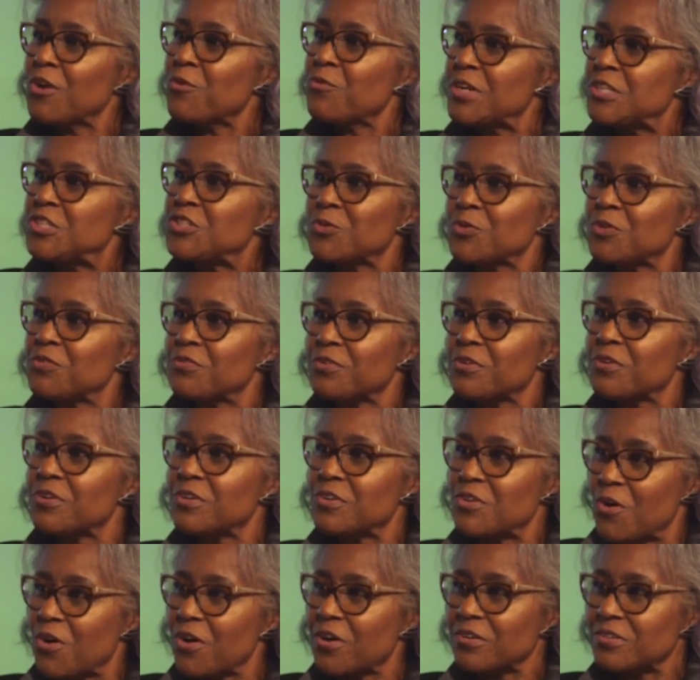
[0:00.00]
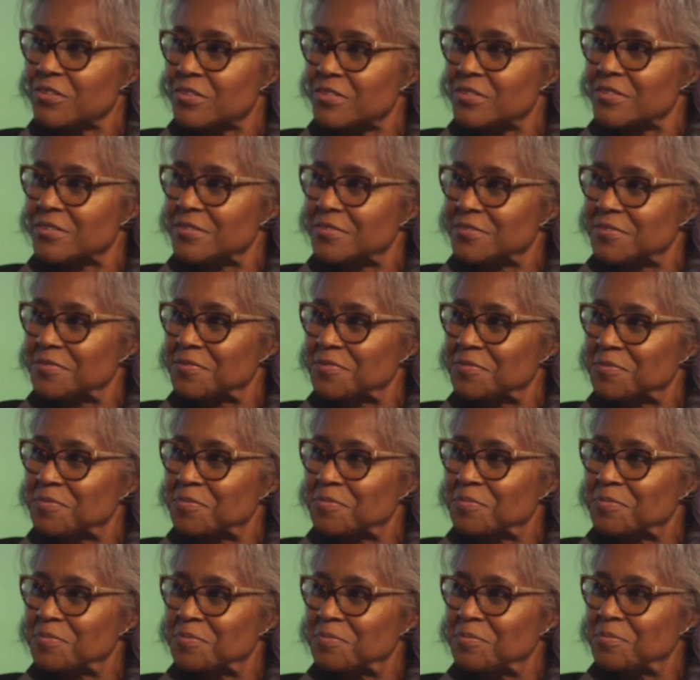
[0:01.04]
ritual for her daughters
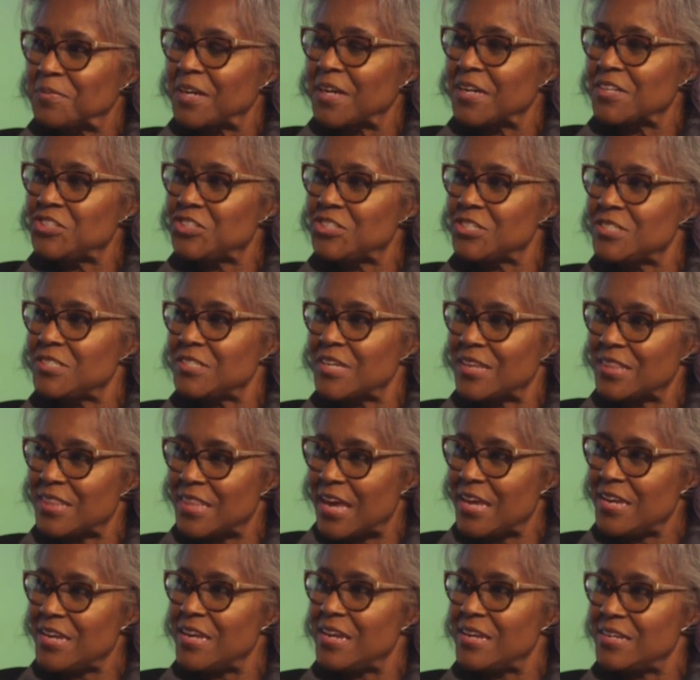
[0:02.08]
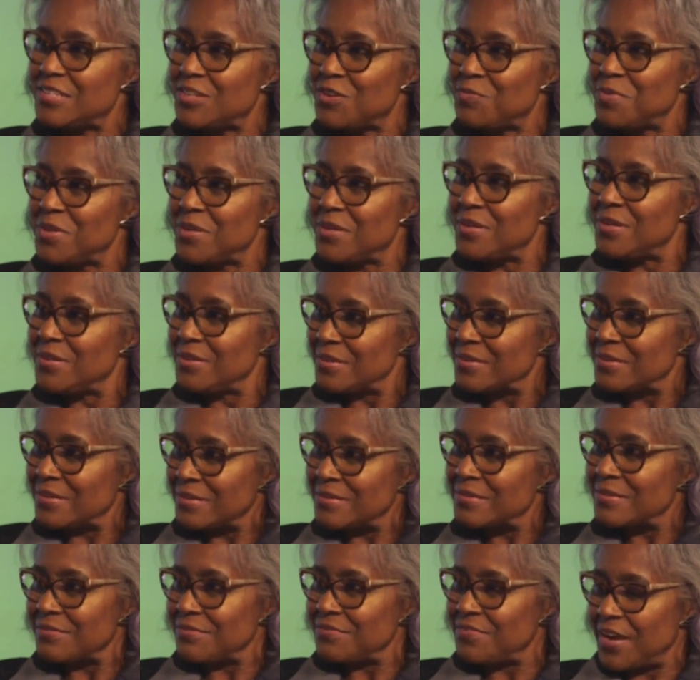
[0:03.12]
because she said they needed to be
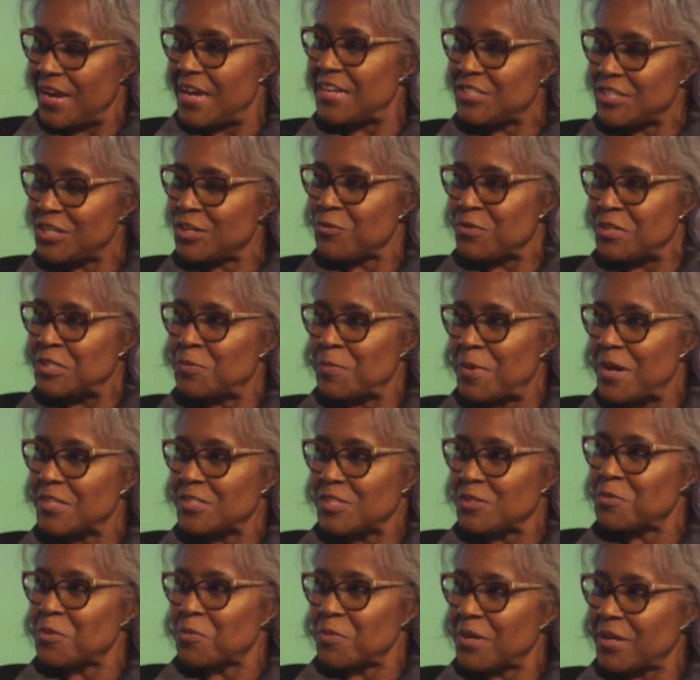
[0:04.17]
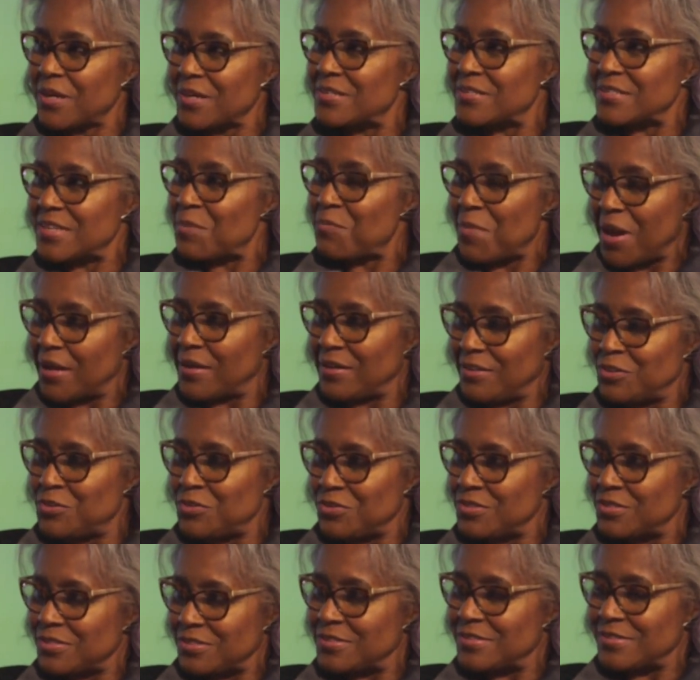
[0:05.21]
financially responsible because they might
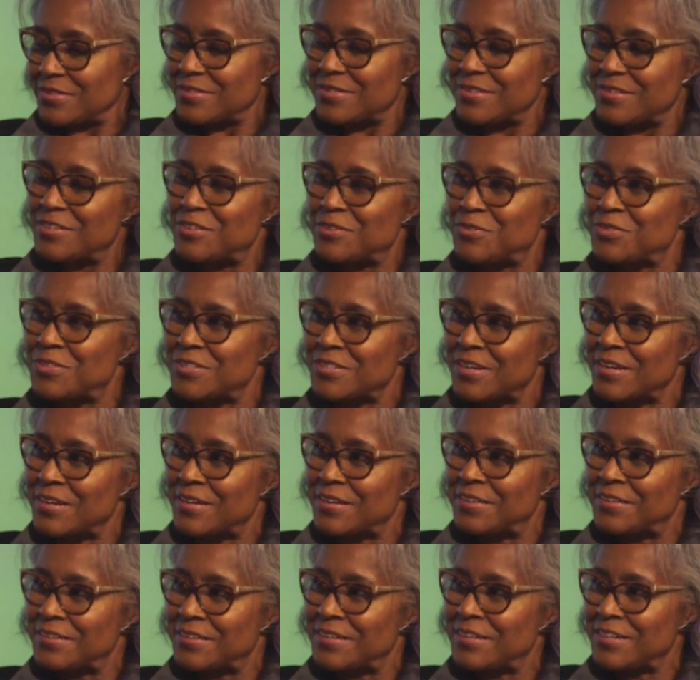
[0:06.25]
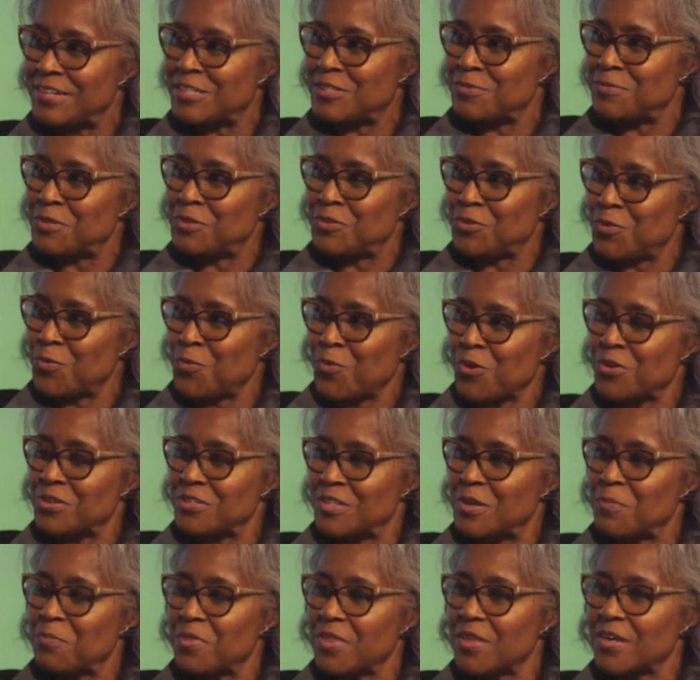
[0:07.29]
lose a husband to a war or
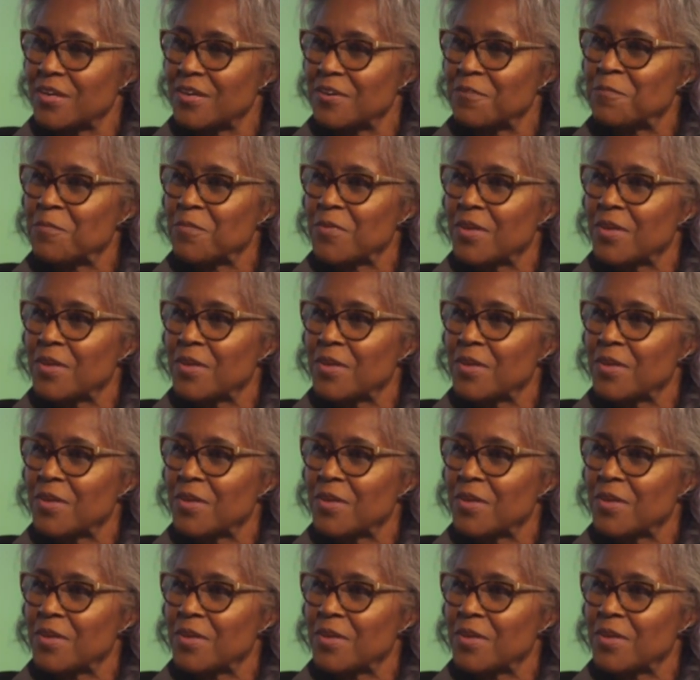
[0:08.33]
something.